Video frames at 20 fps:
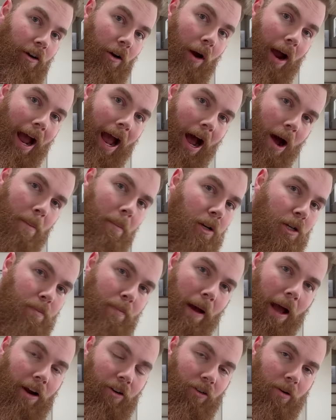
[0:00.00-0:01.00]
out how much
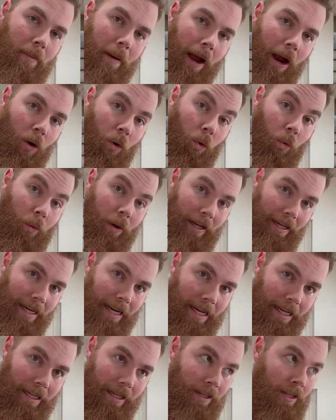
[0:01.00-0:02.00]
battery power we
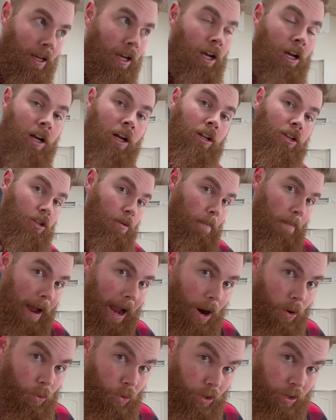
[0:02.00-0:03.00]
needed to
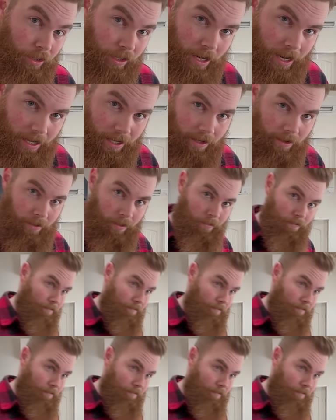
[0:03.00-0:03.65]
power our tiny home.